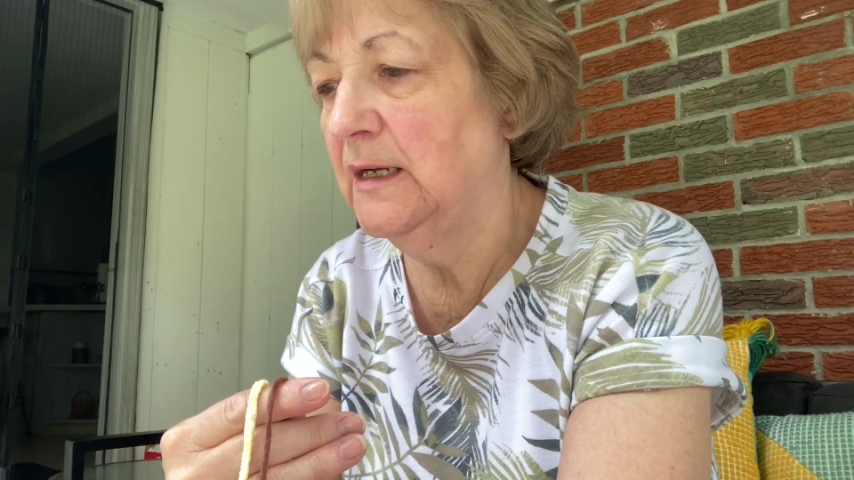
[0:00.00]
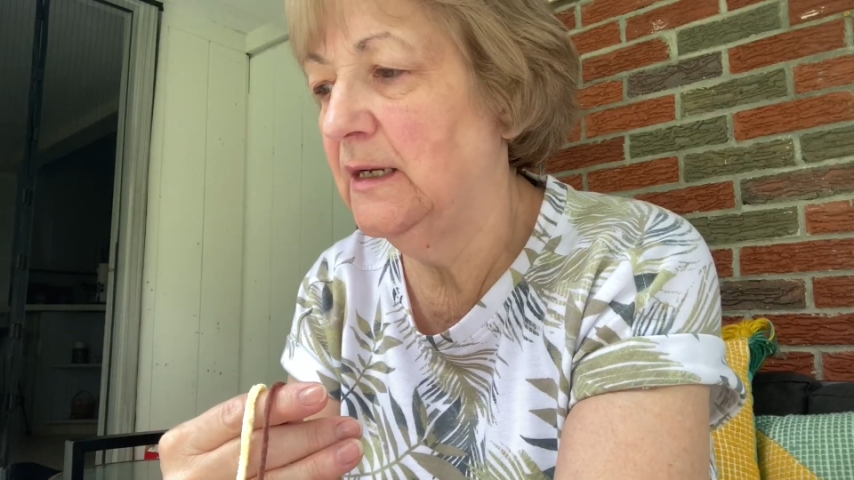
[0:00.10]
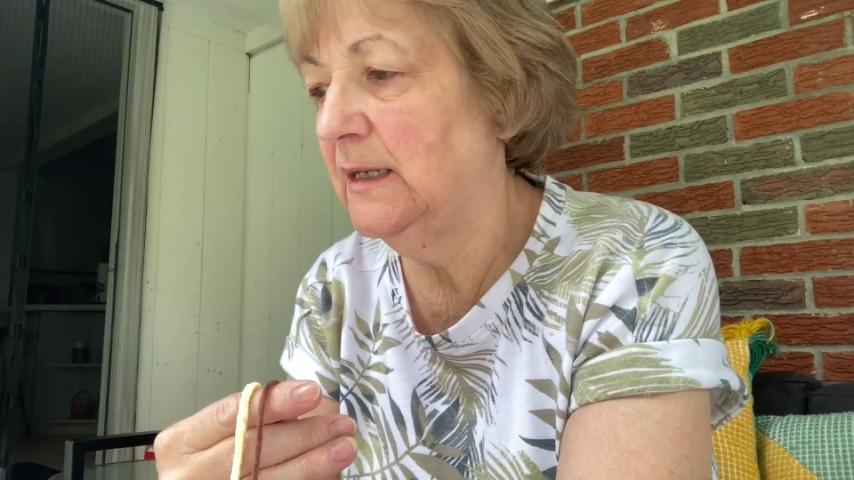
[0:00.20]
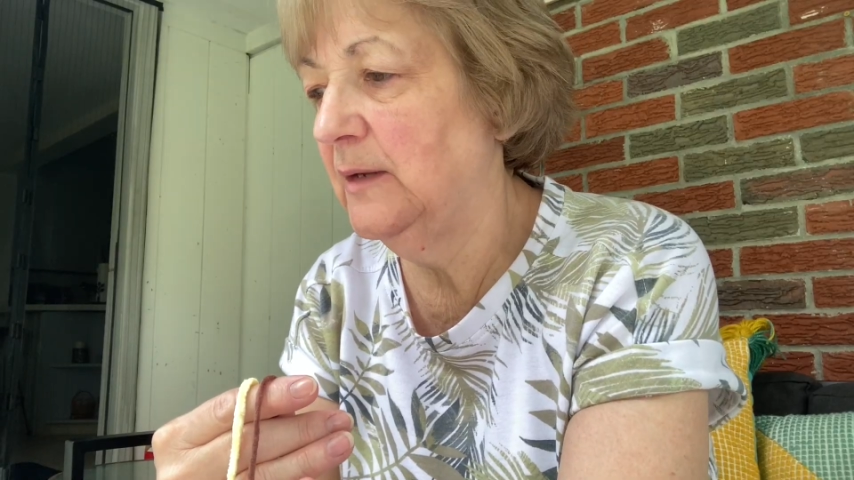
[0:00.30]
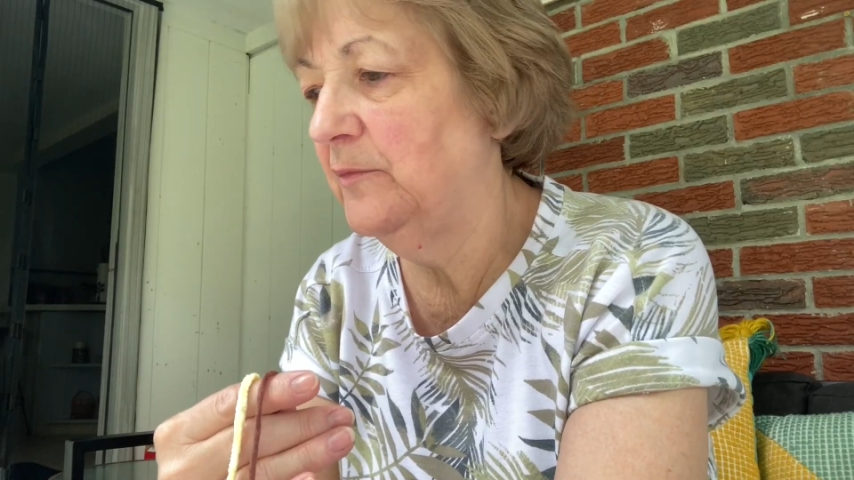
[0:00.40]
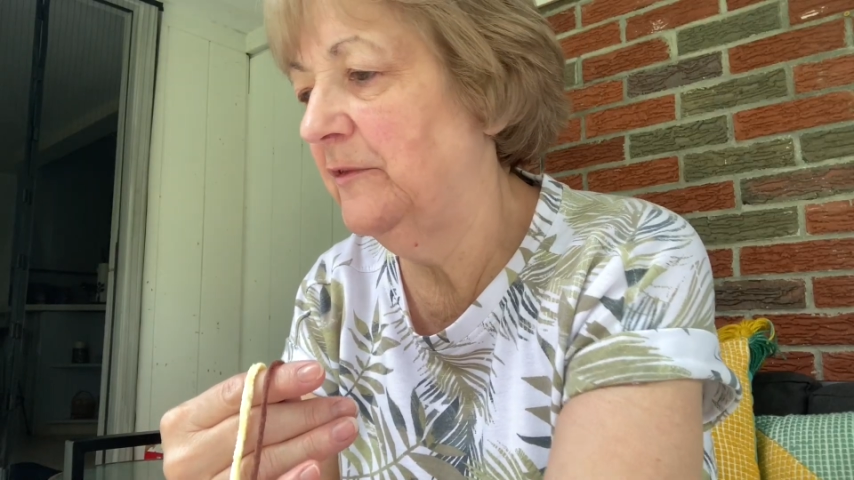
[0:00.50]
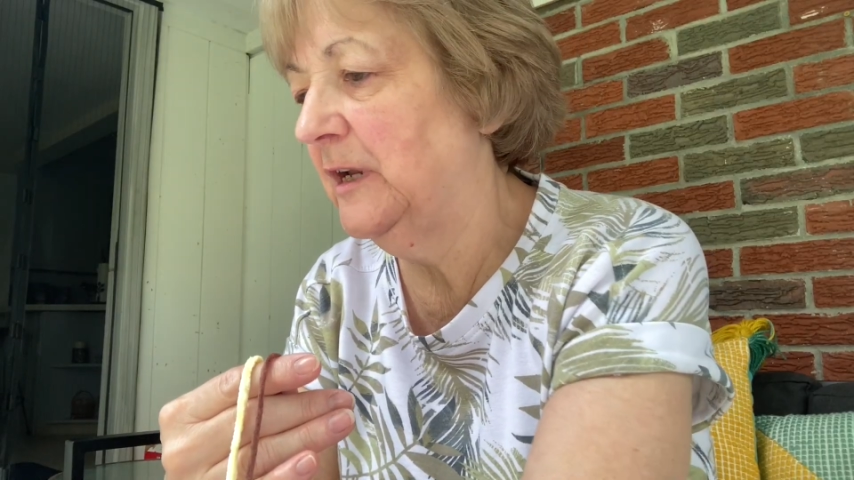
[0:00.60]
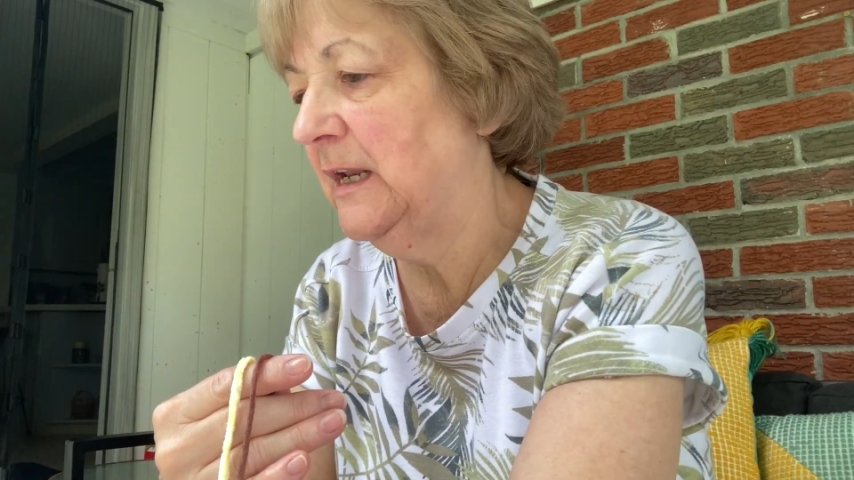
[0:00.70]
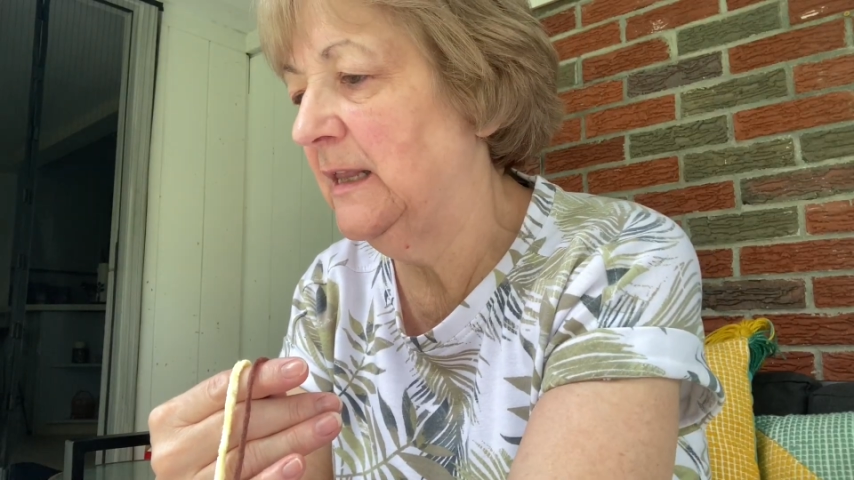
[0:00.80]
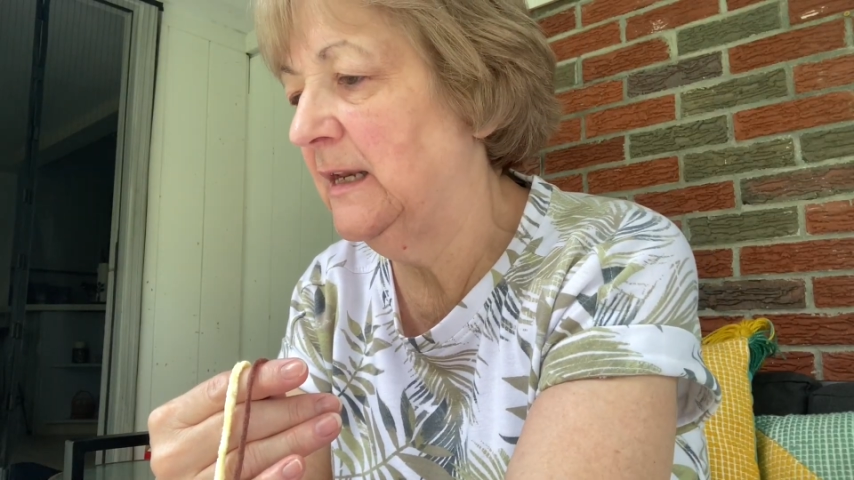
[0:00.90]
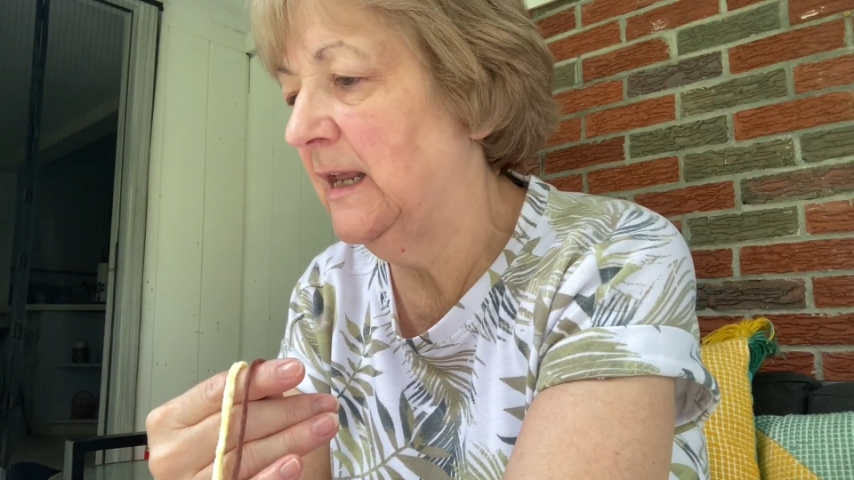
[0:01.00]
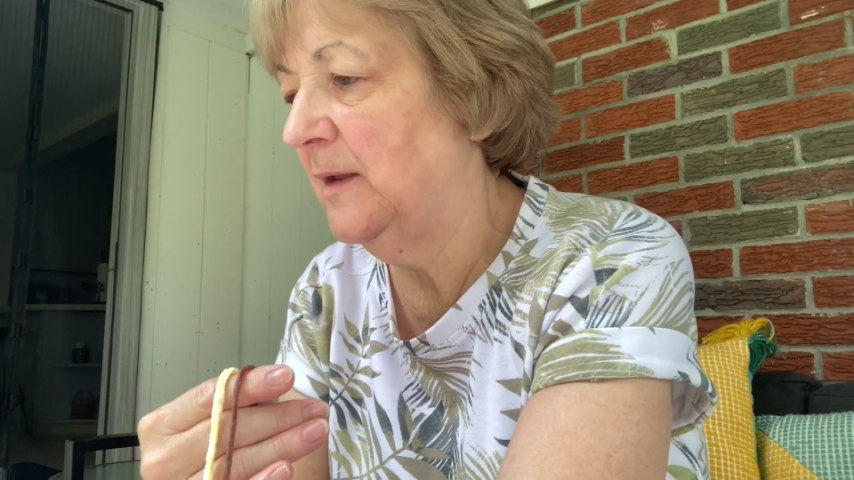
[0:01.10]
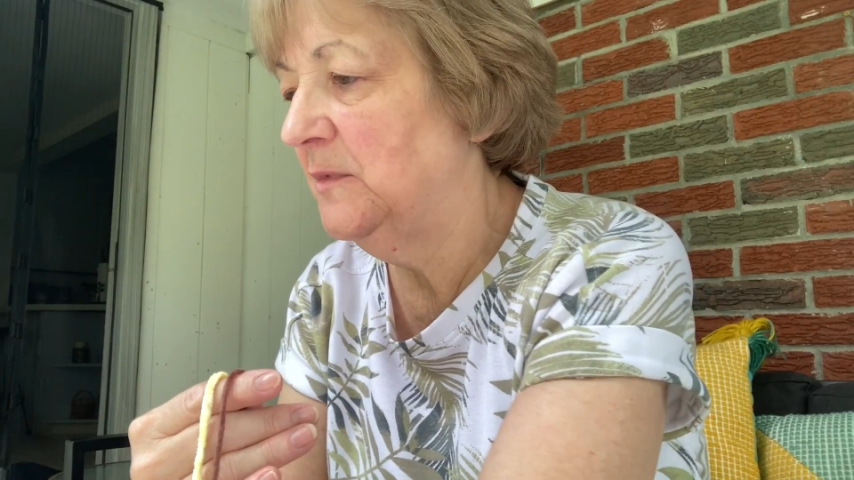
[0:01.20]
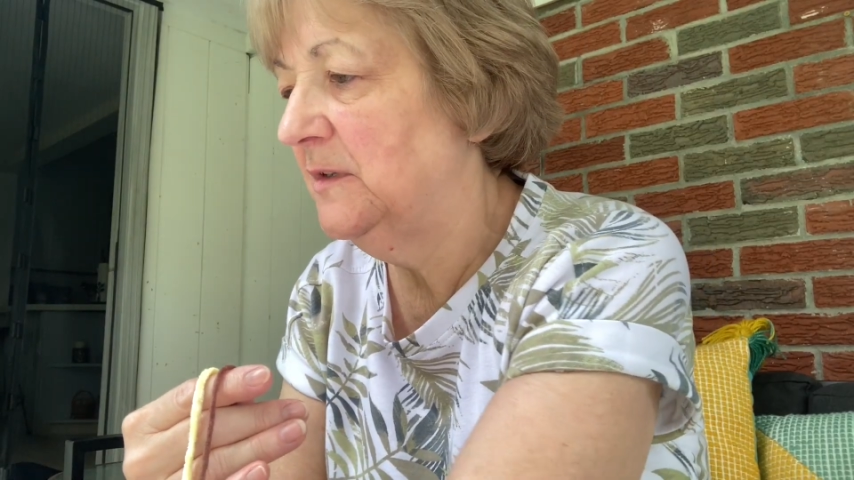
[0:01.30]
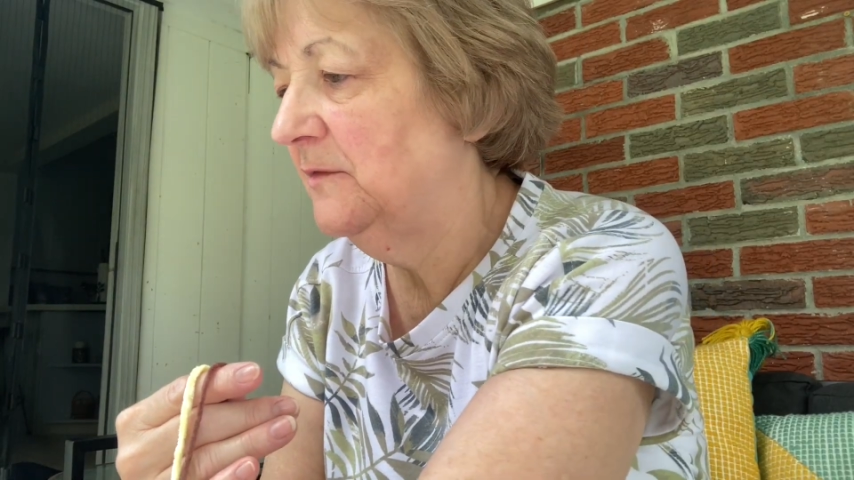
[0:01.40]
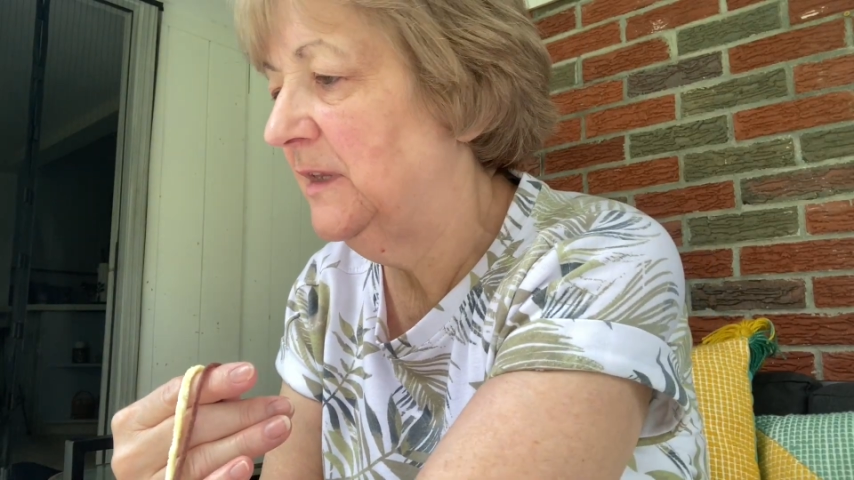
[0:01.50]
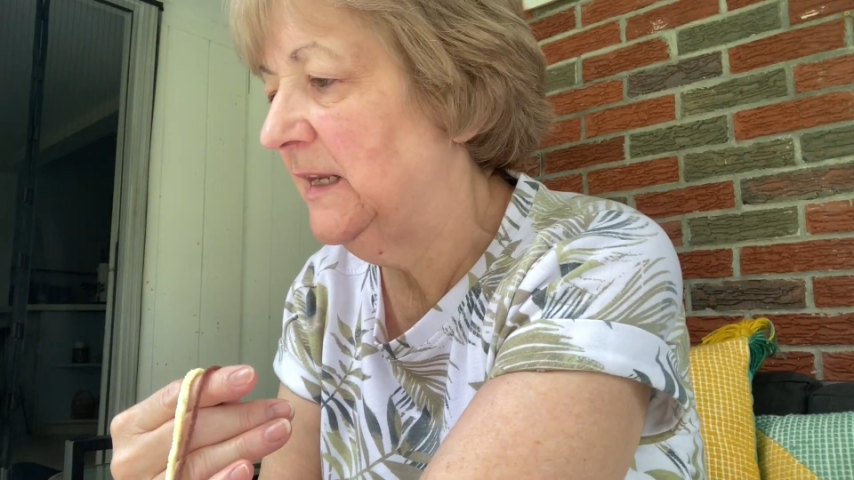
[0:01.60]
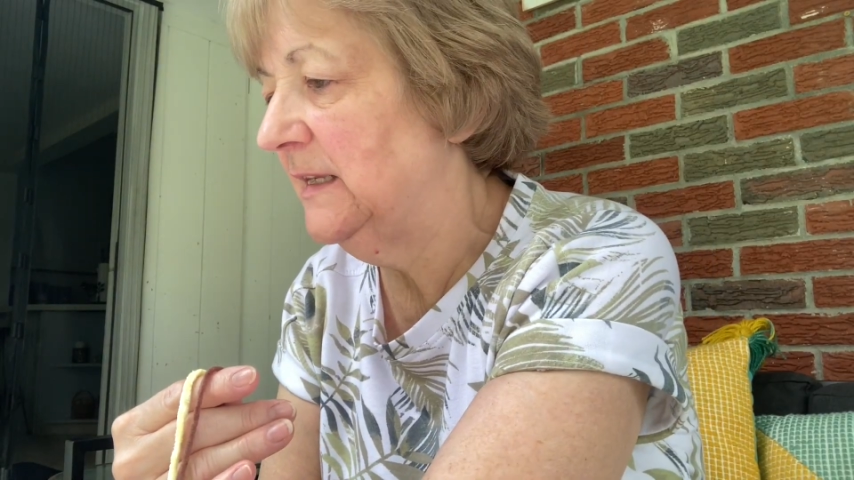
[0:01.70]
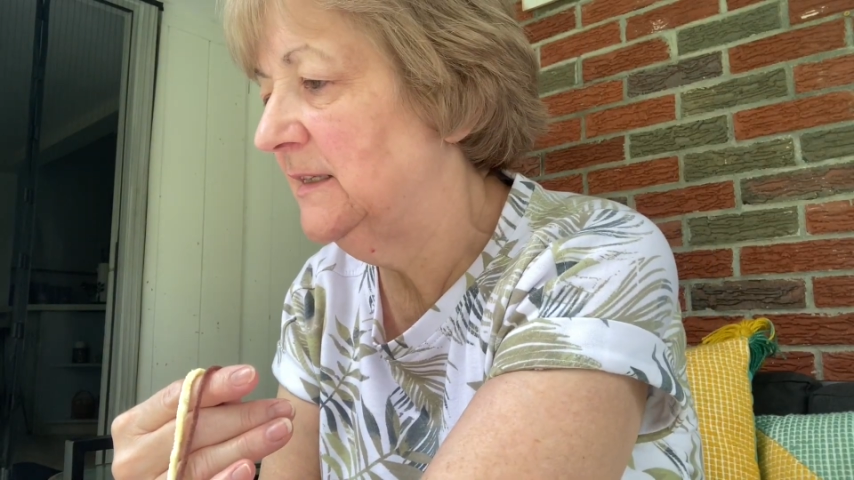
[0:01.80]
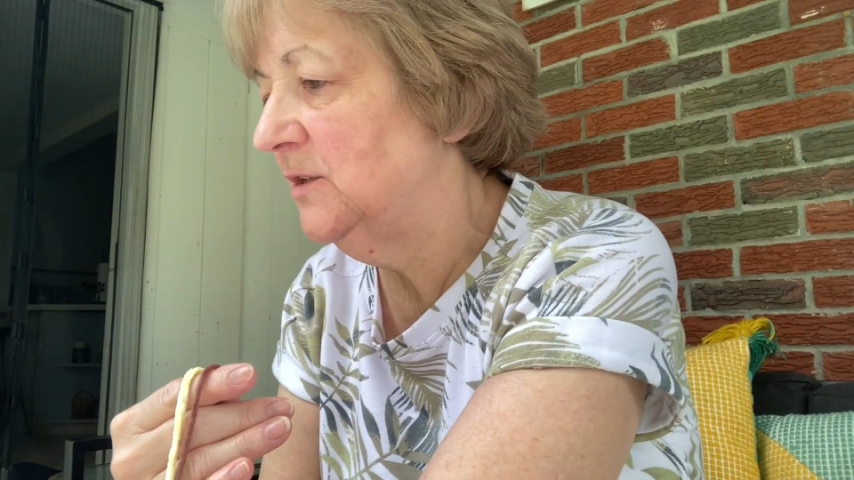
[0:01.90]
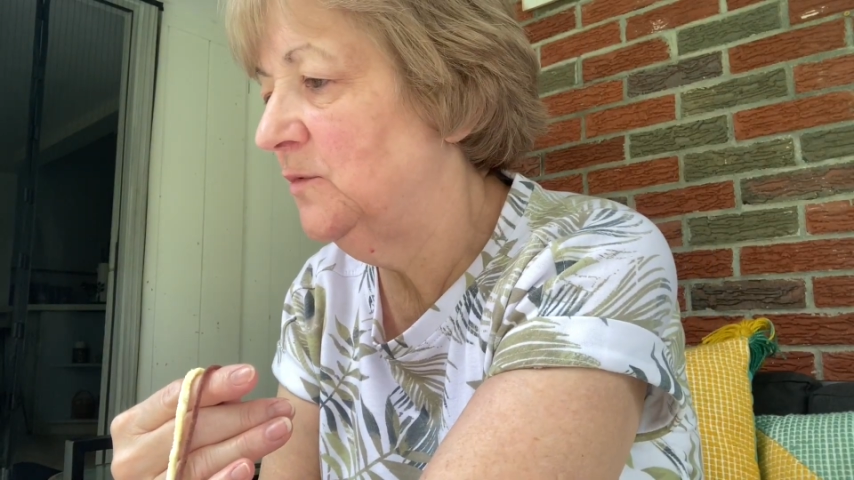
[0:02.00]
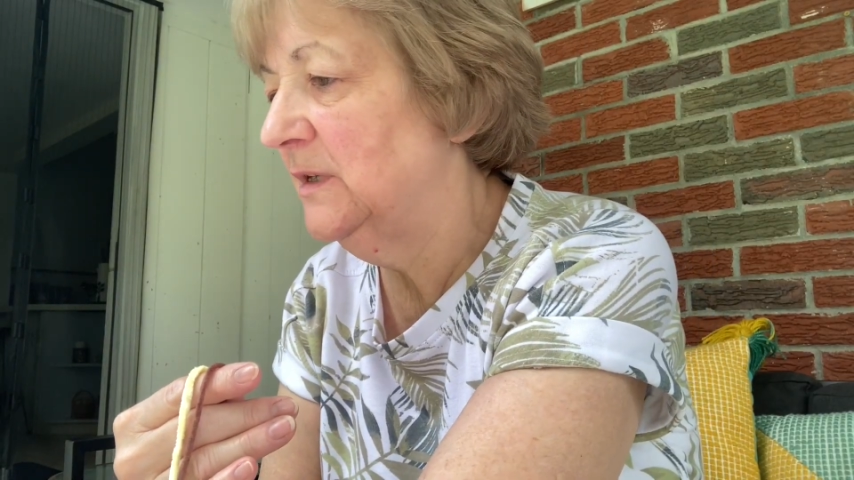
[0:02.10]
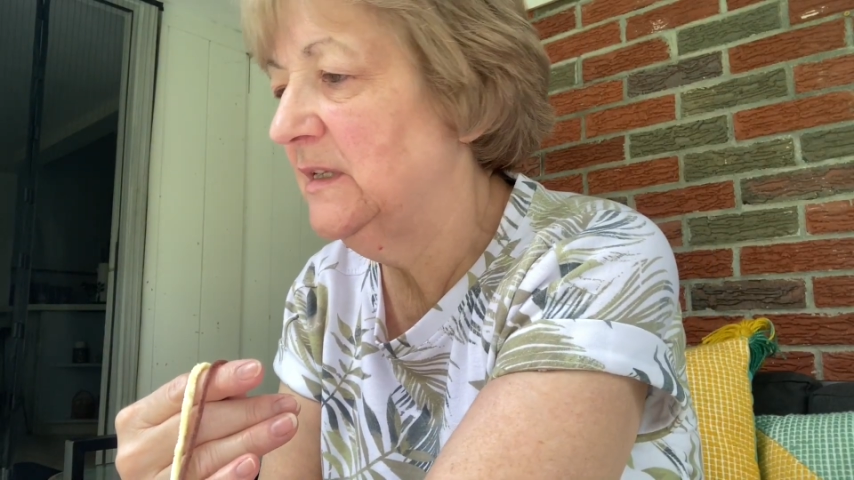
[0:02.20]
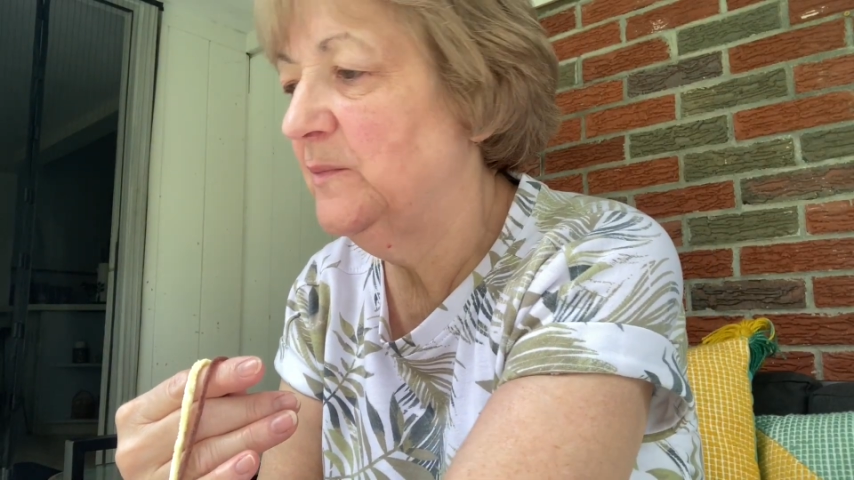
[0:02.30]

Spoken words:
I keep forgetting the names of these new ones,